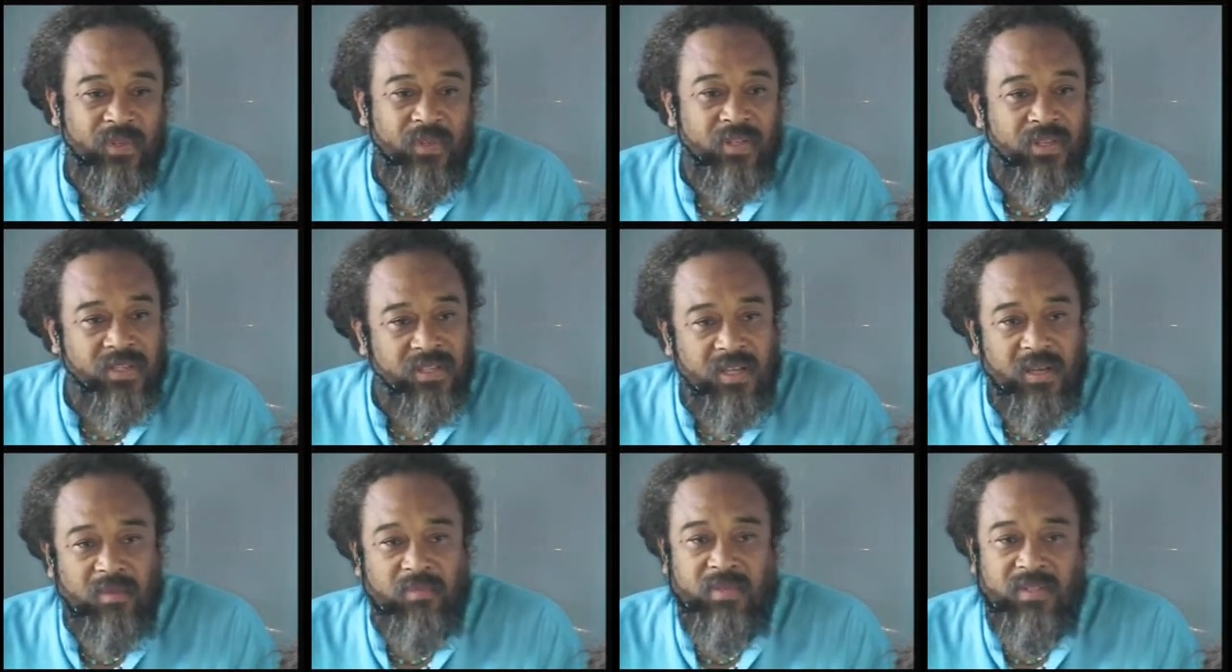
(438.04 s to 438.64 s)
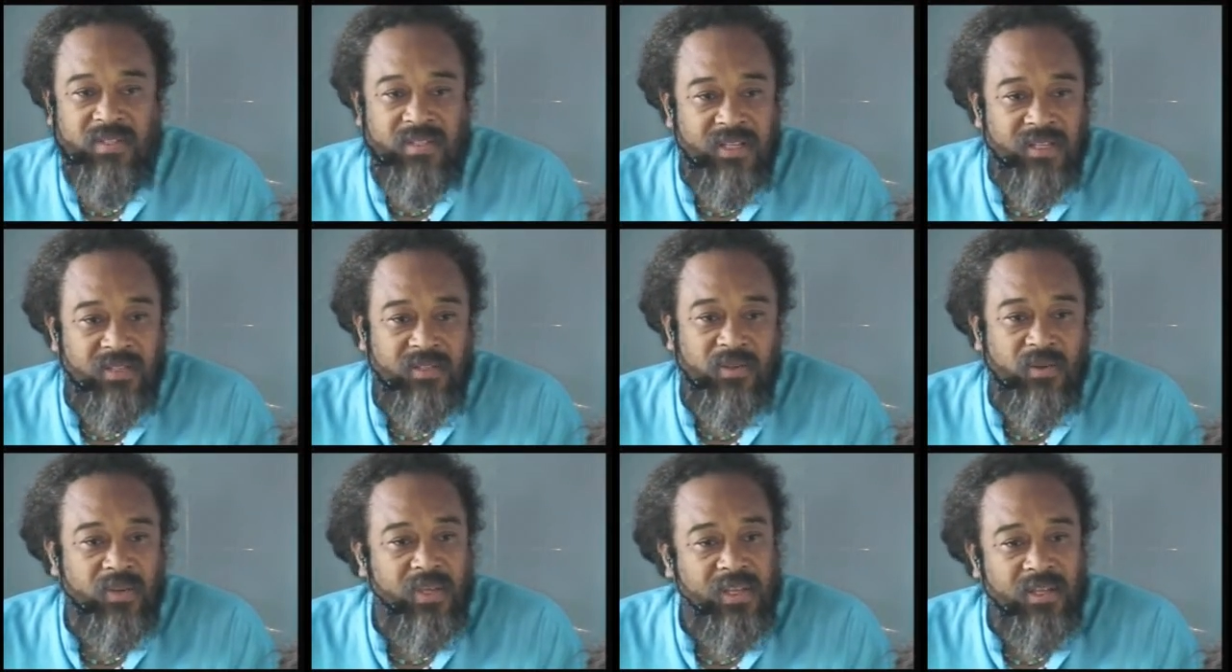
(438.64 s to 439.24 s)
You just come and
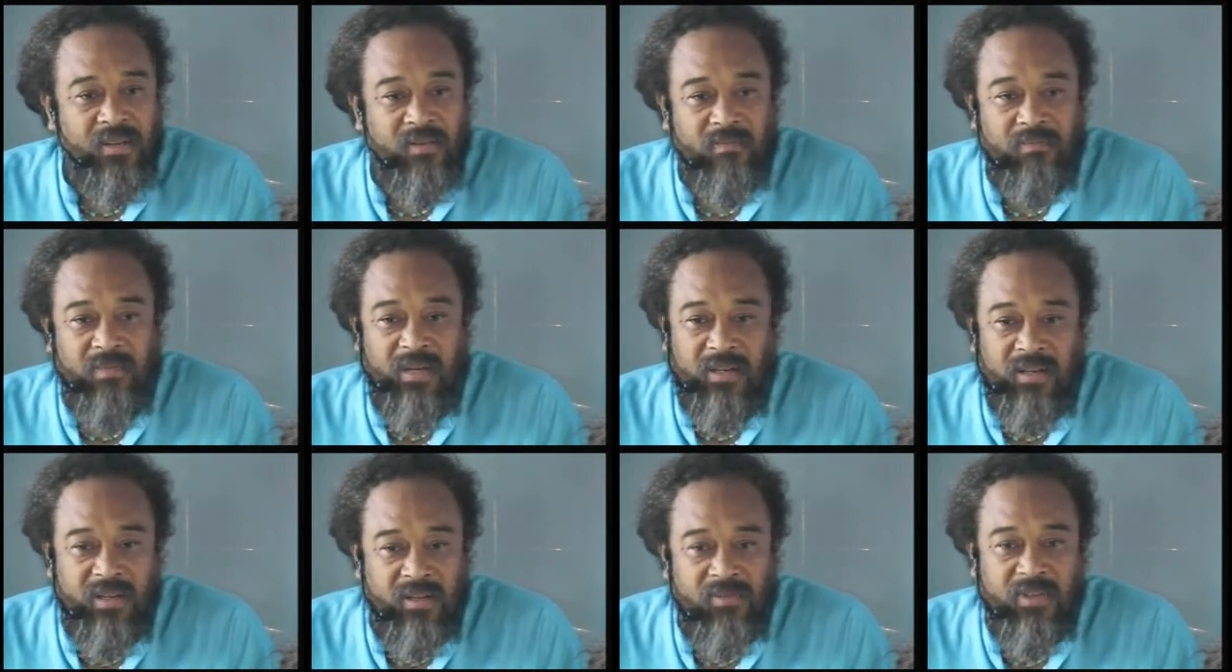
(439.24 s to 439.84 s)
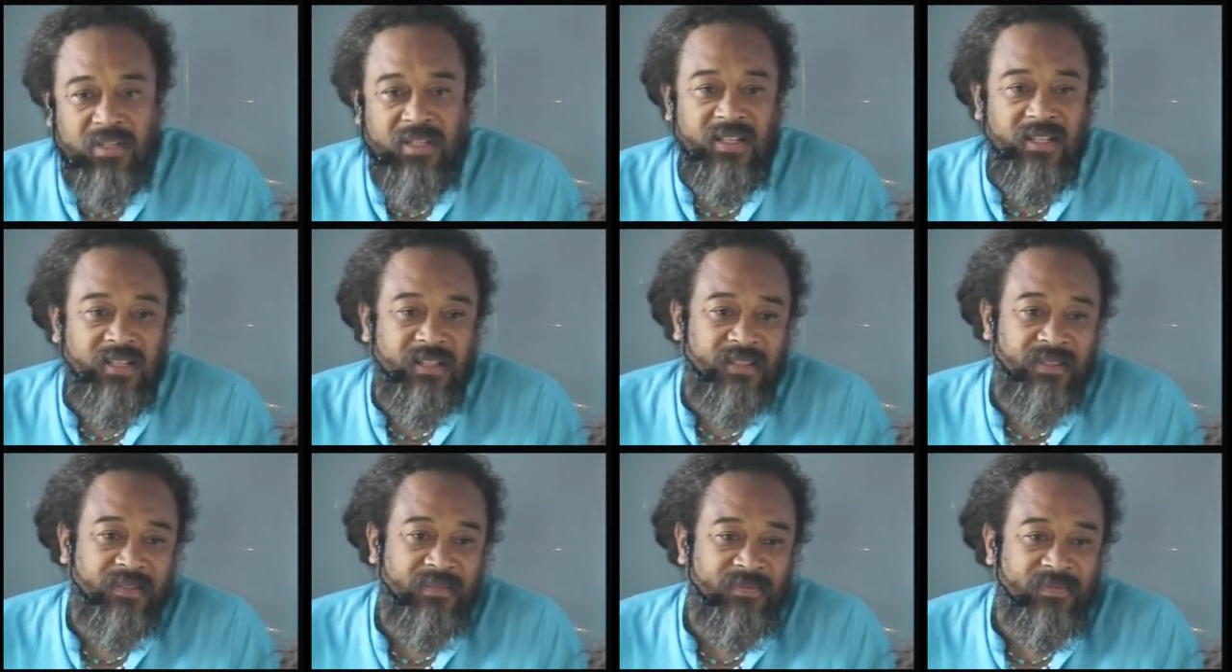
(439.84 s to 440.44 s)
says, okay, burn
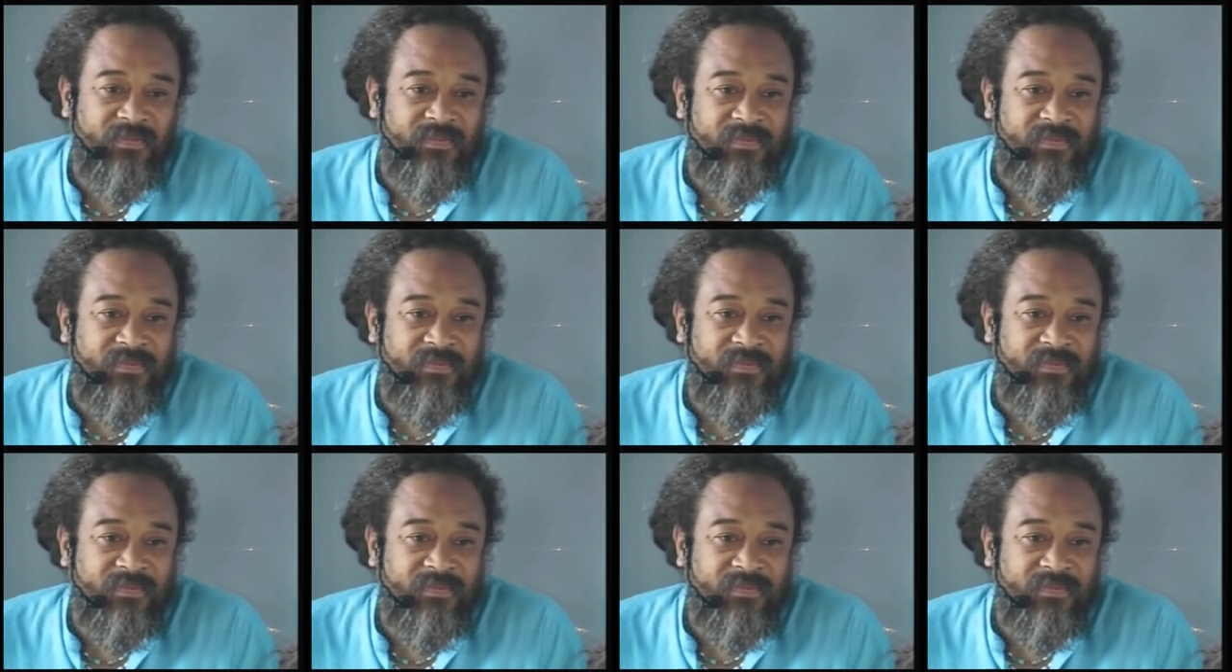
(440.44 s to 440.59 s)
everything.